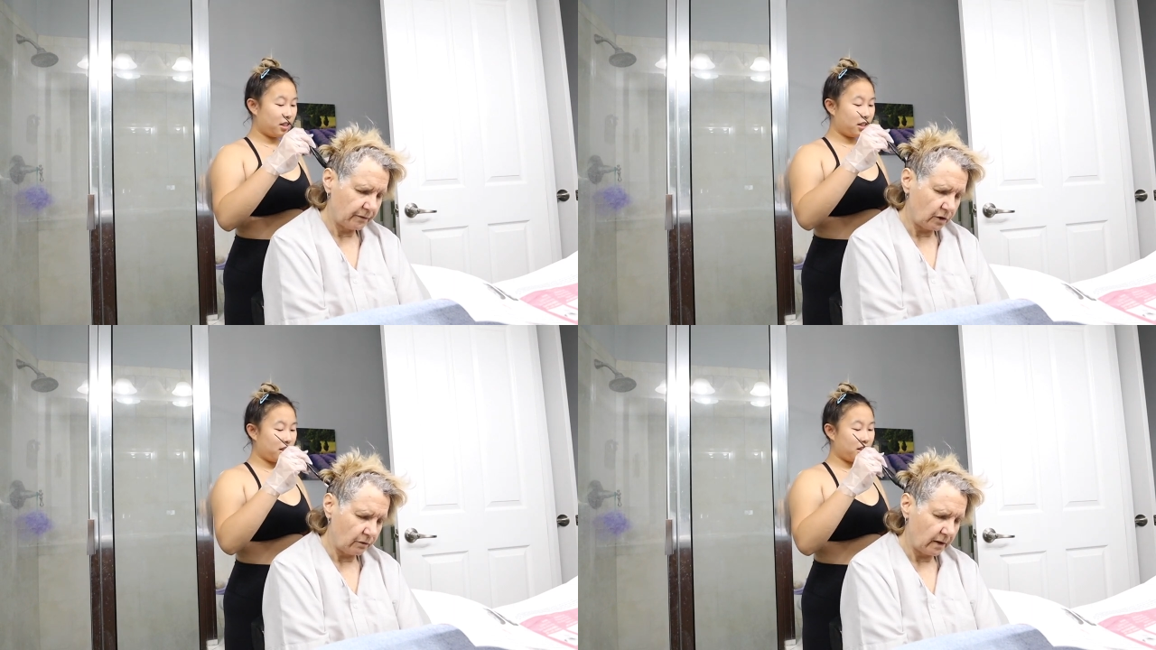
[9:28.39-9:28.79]

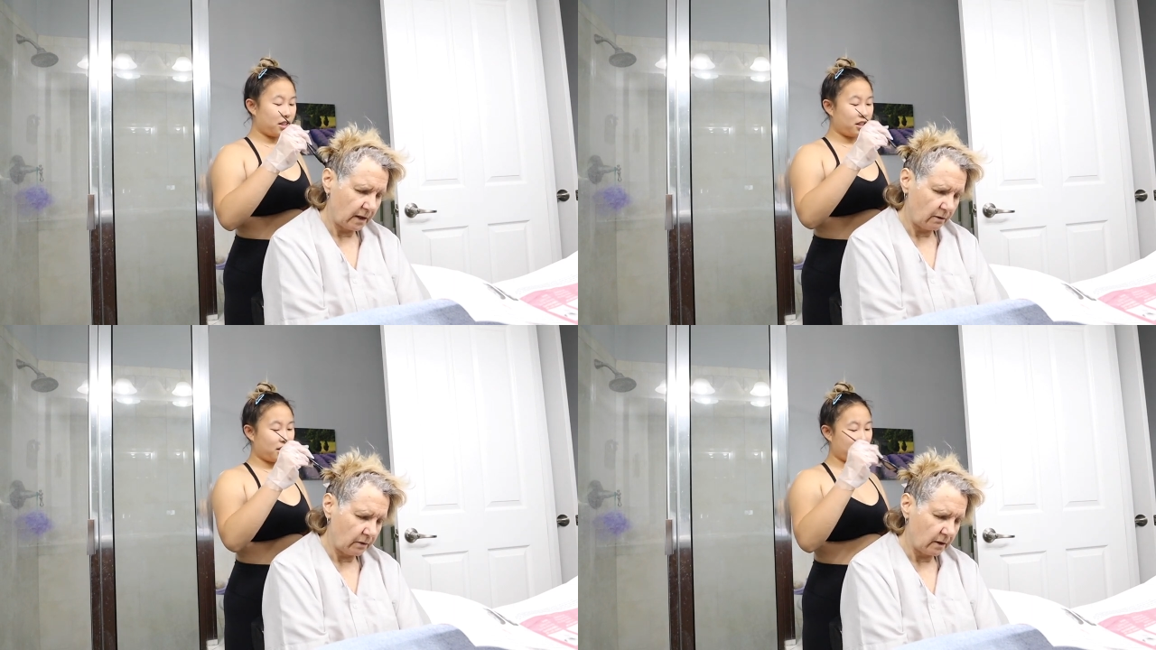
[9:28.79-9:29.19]
Speaker 1: don't
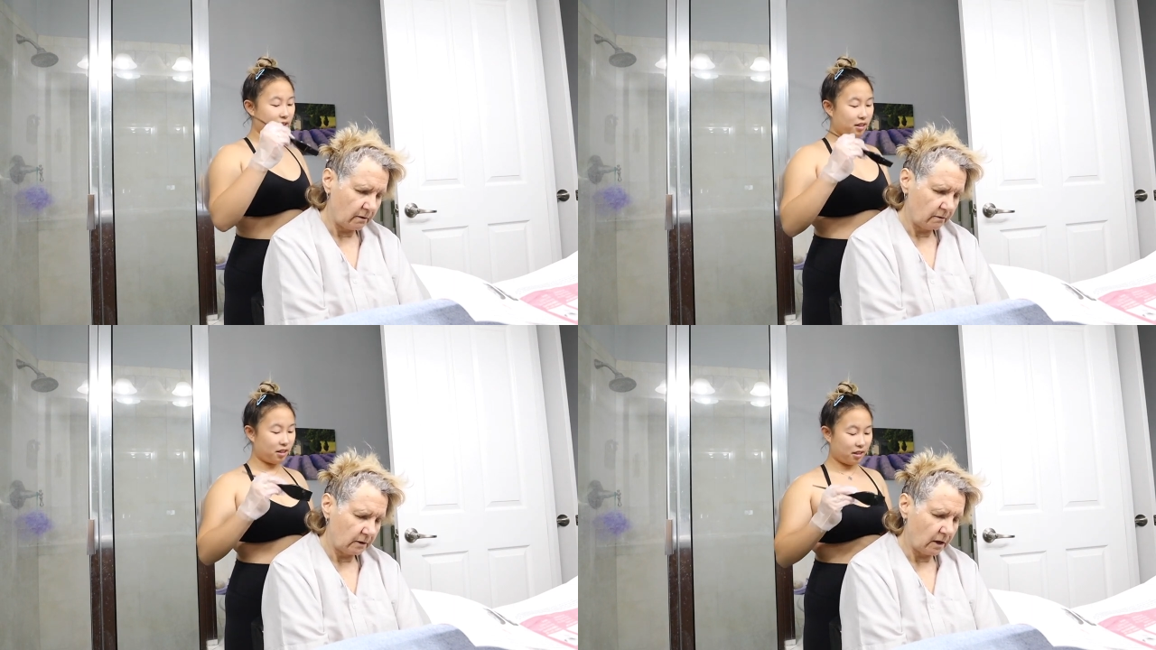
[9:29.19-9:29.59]
think it
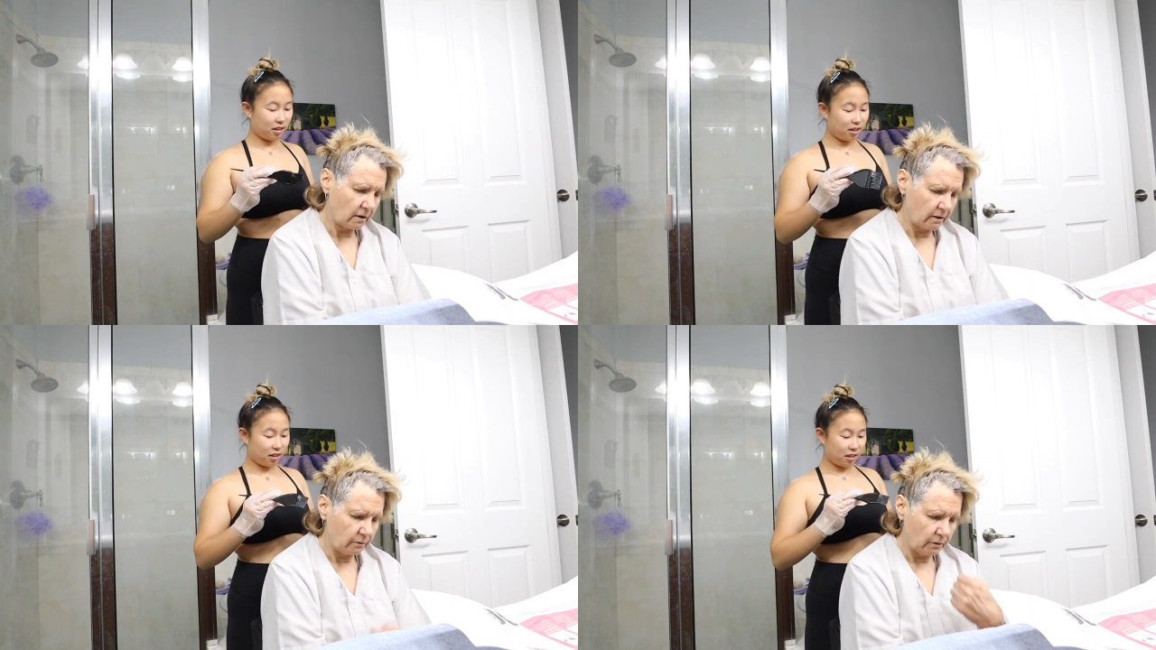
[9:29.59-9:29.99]
will,
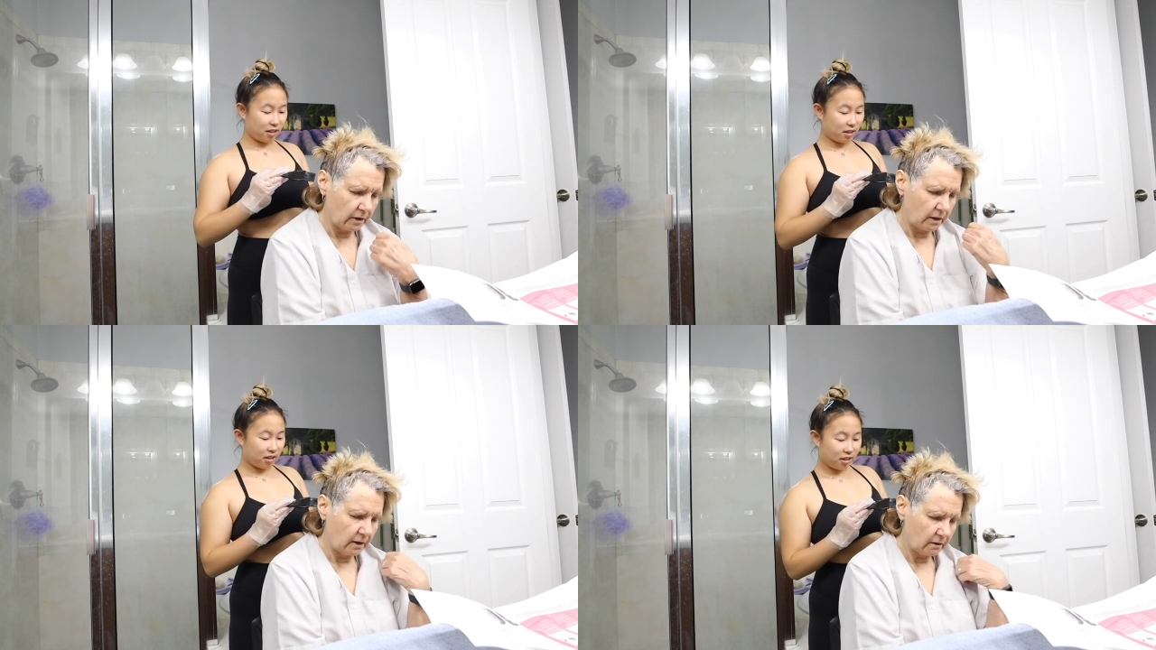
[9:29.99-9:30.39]
knock on
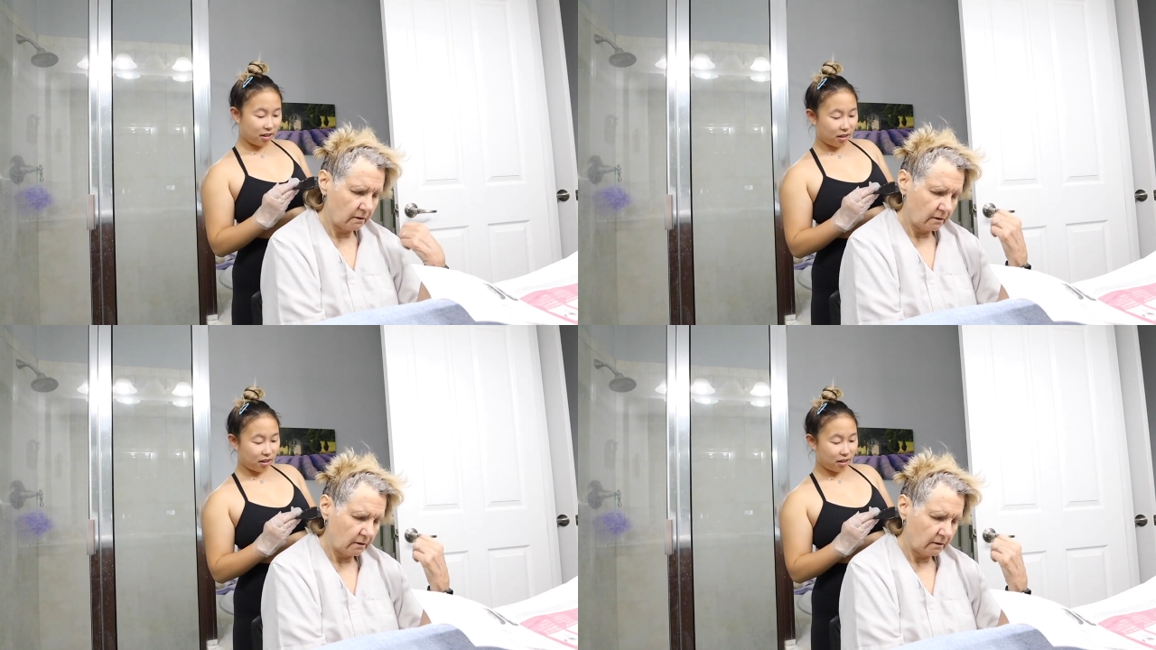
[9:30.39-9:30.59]
wood.